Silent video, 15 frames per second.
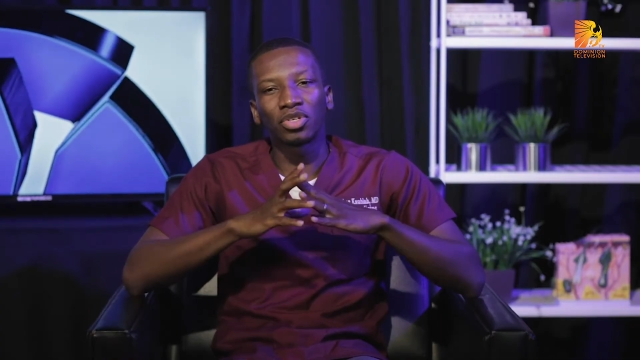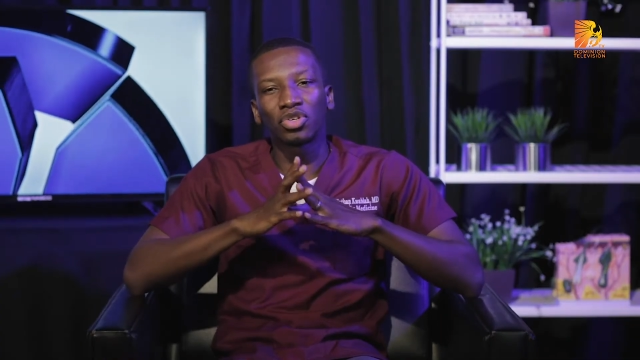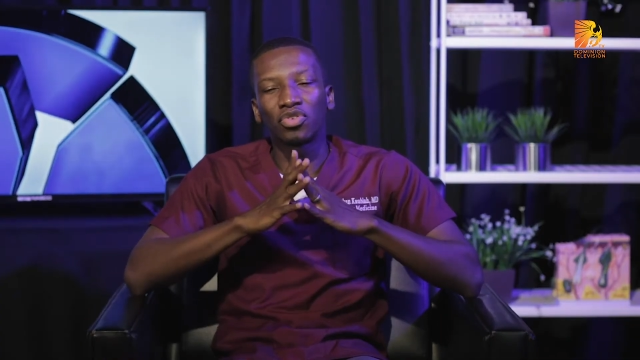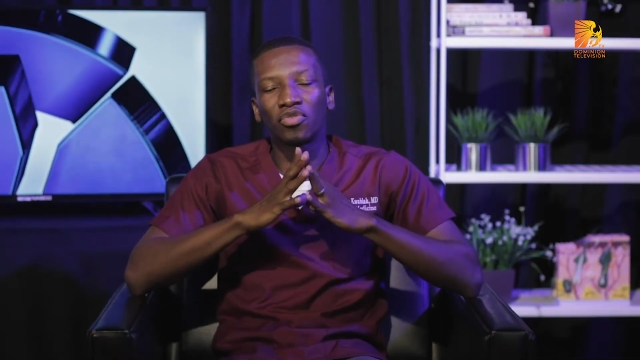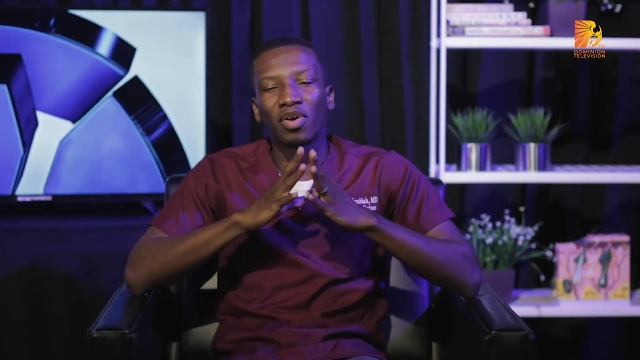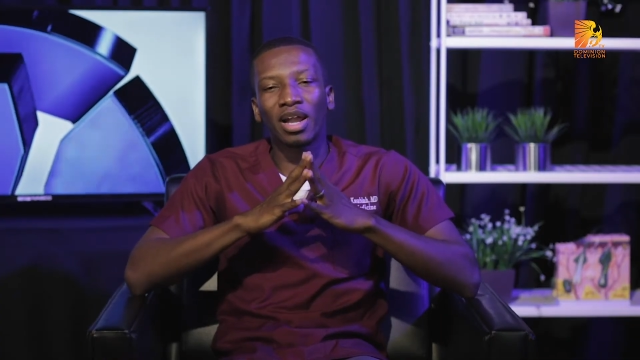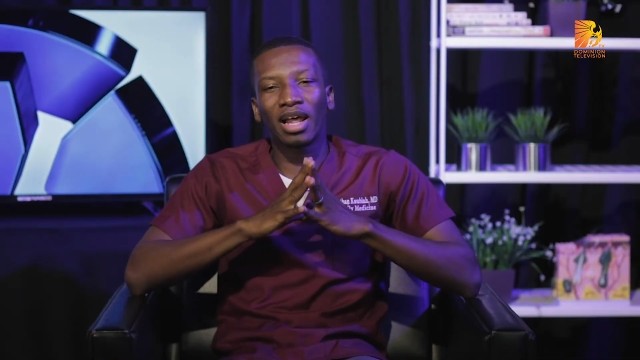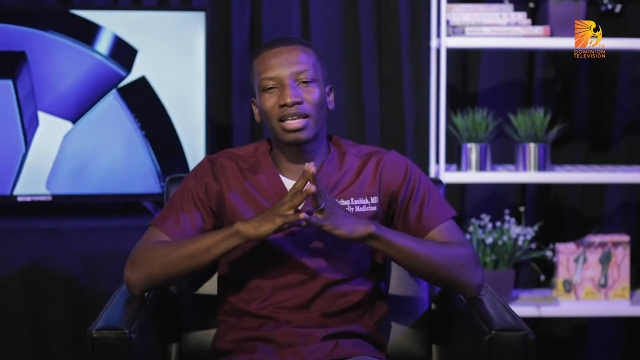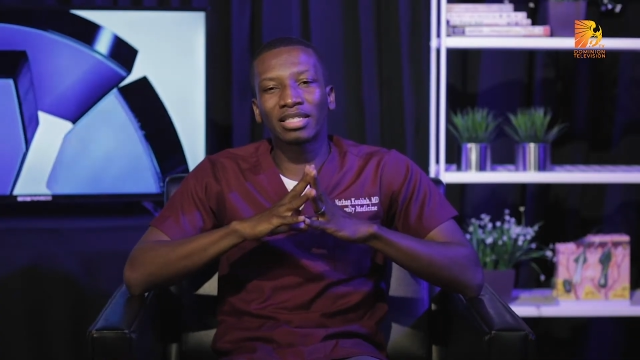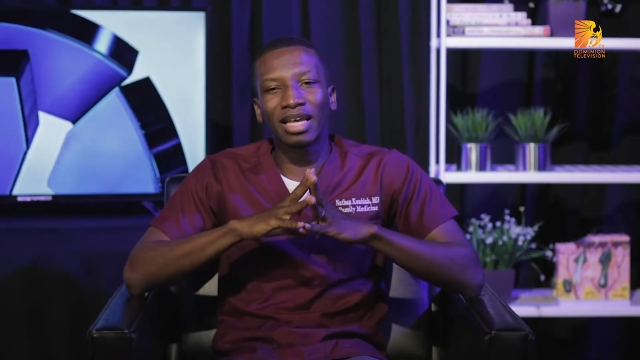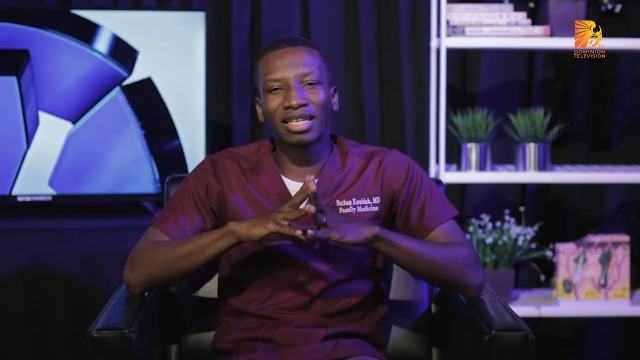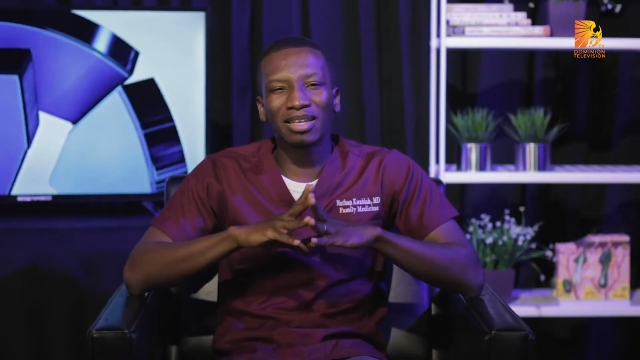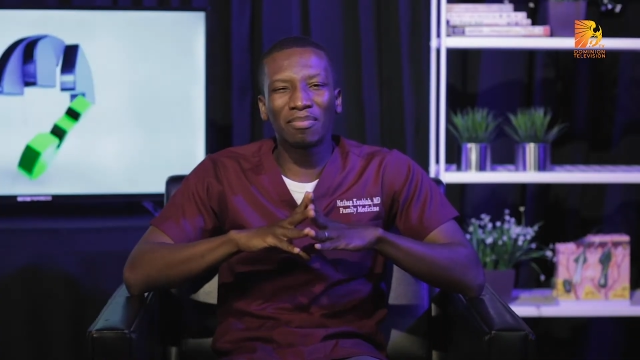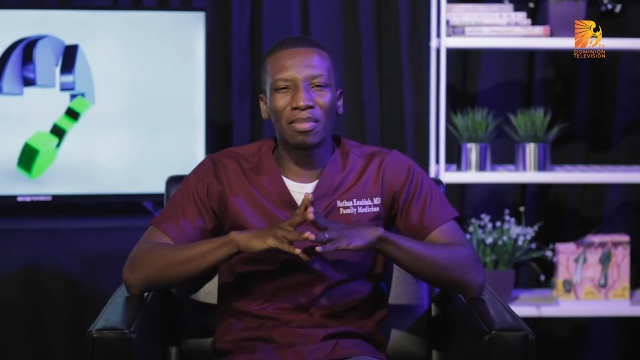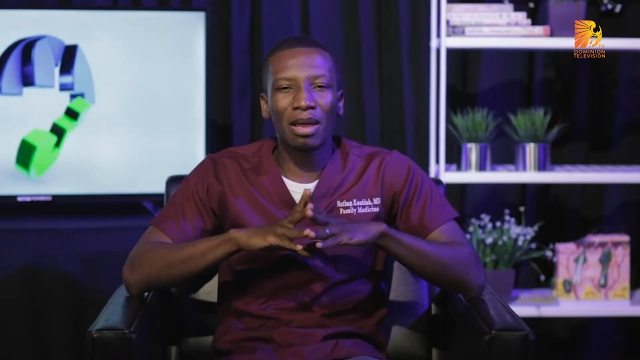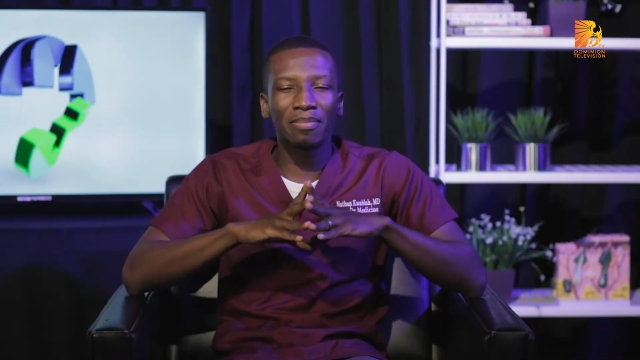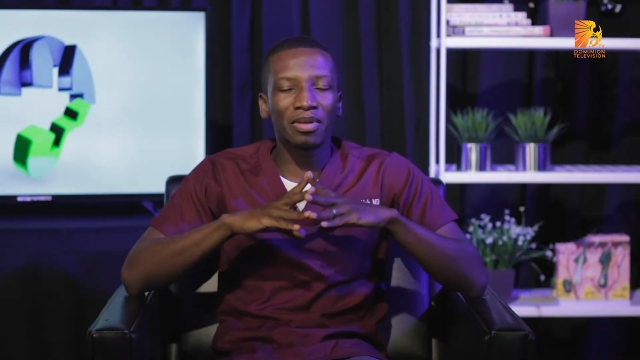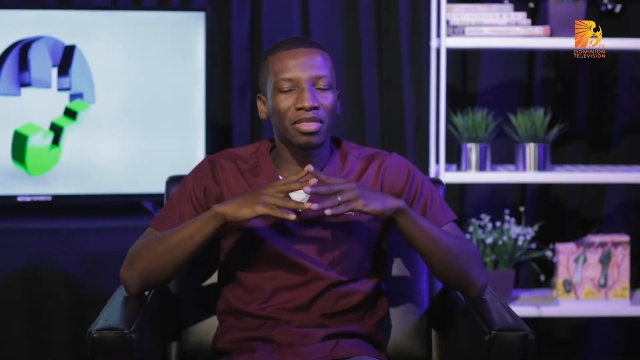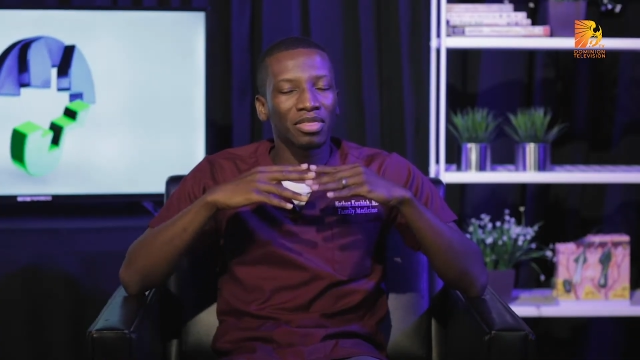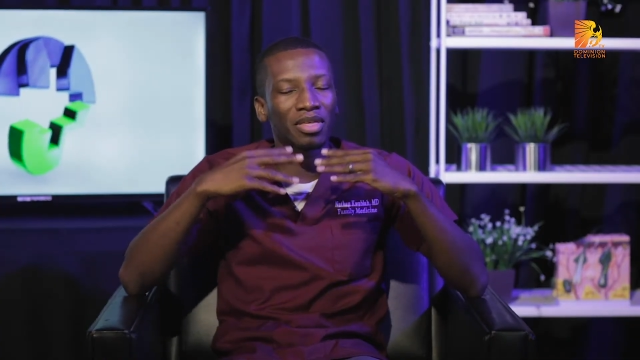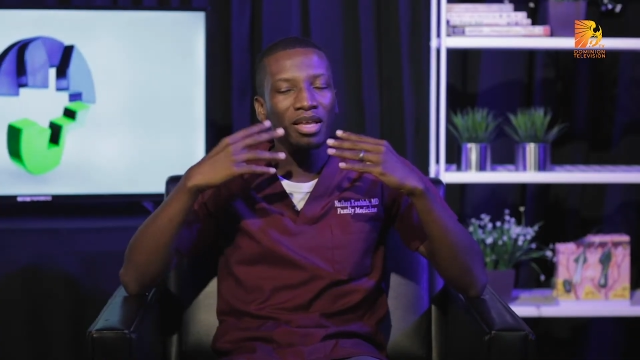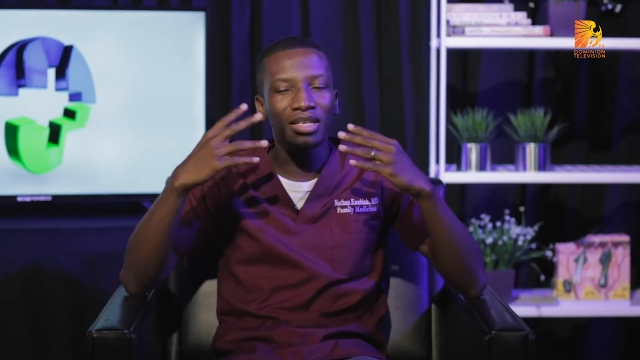you realize that there might
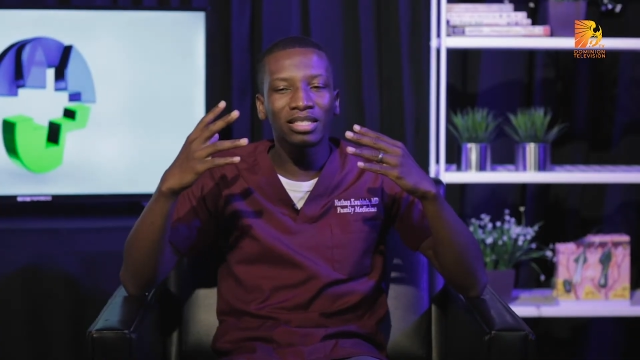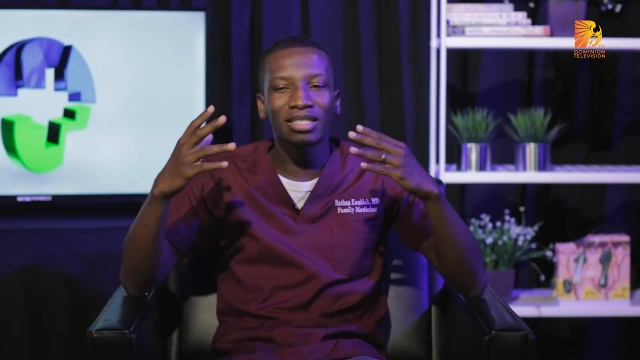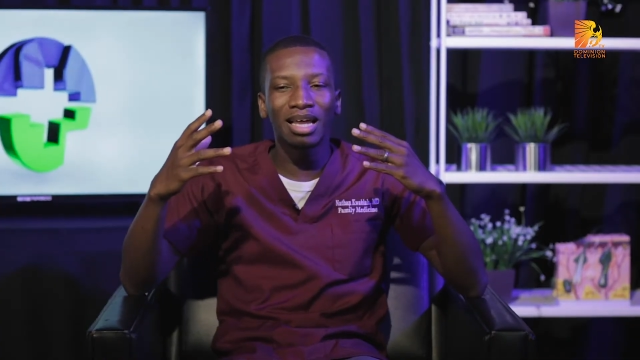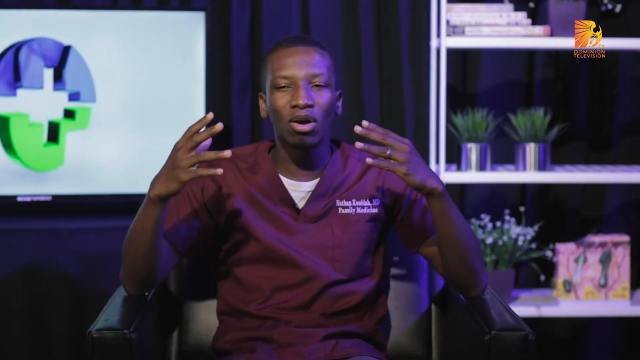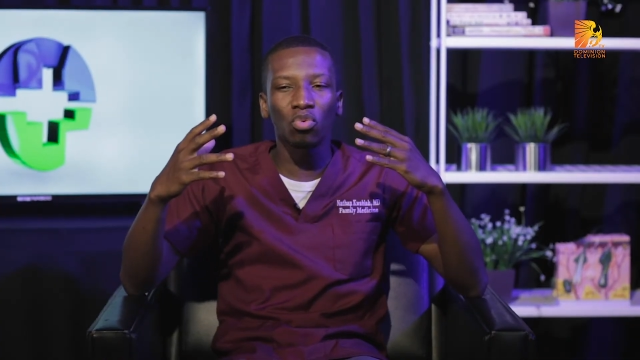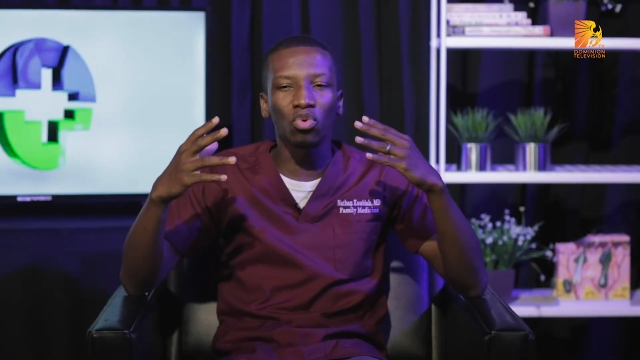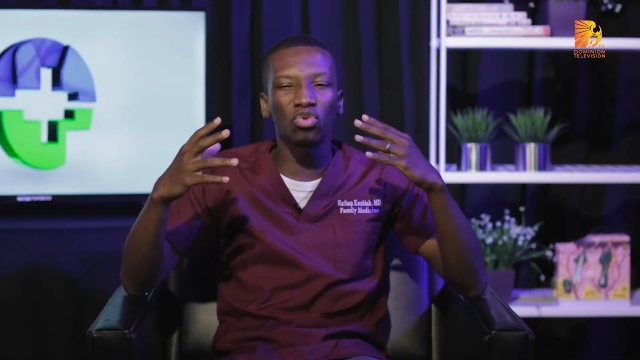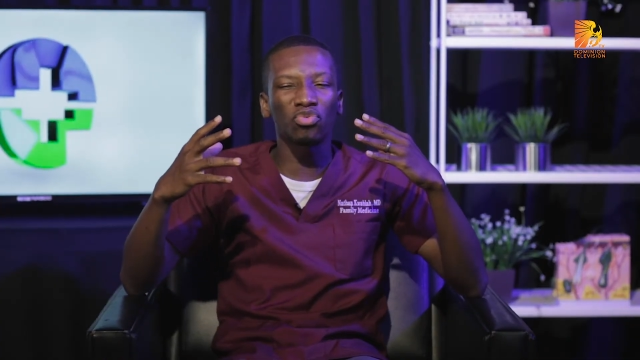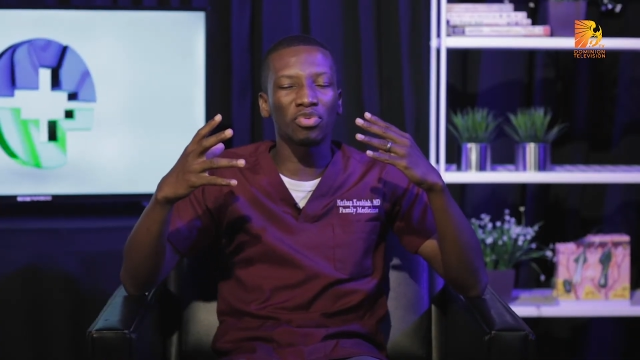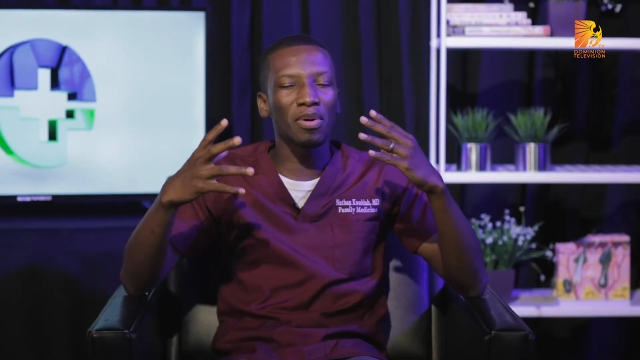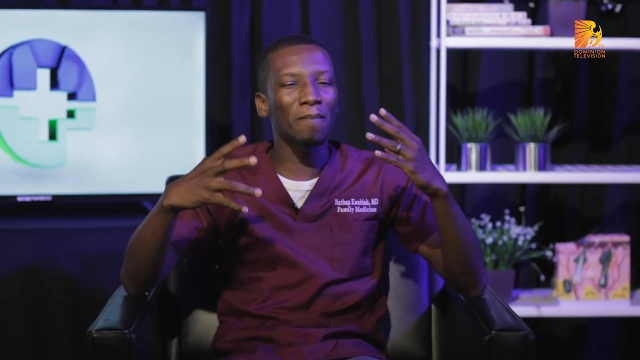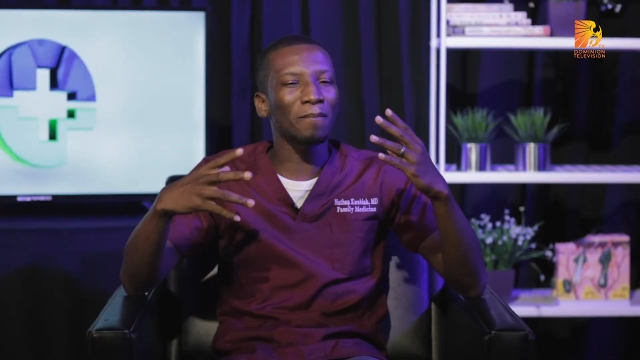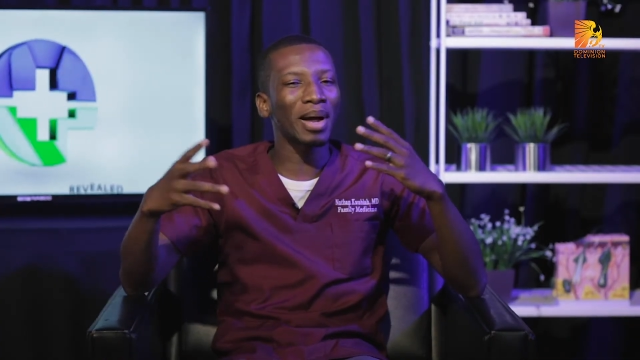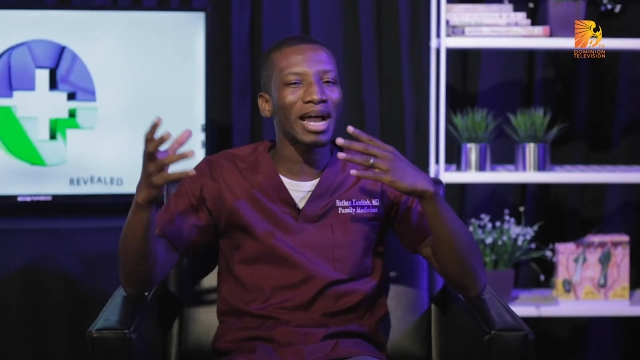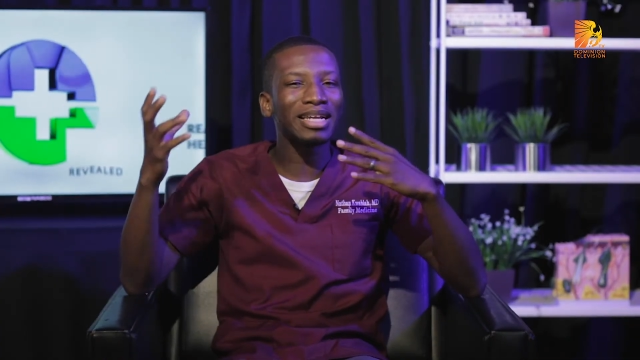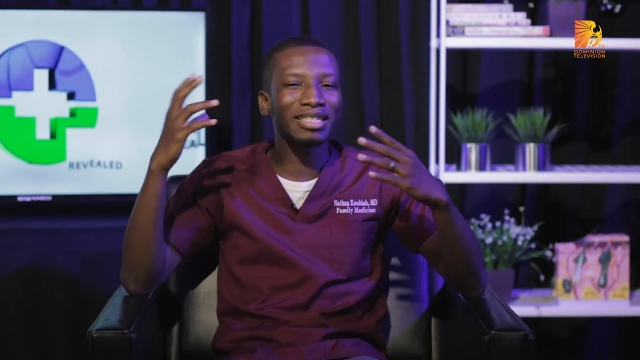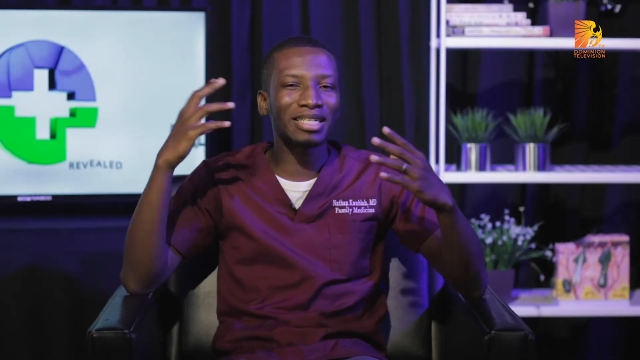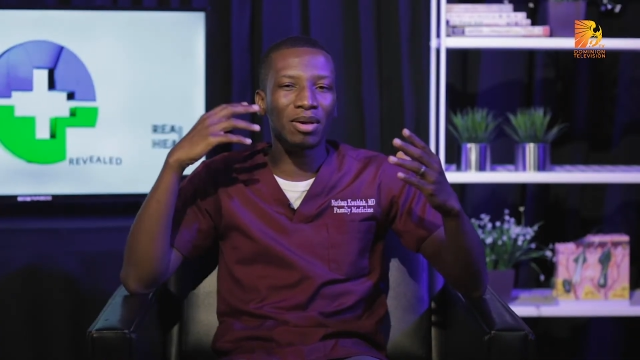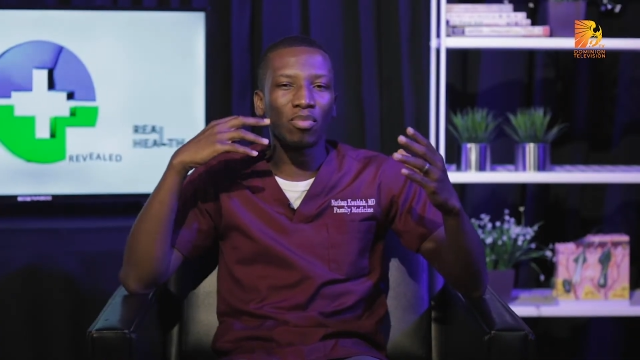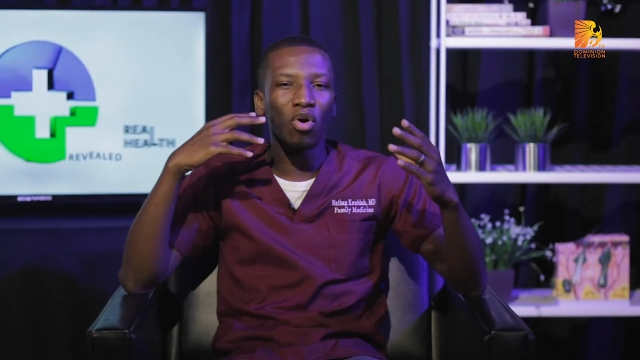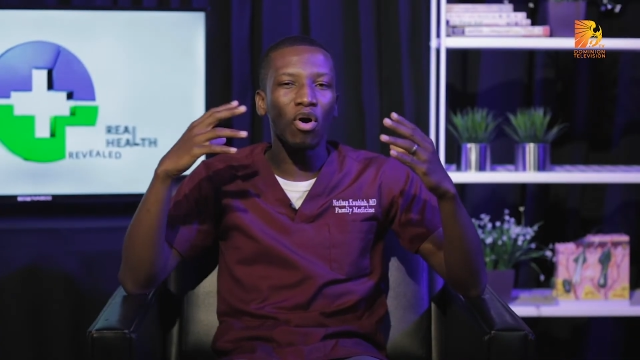be things that would remind them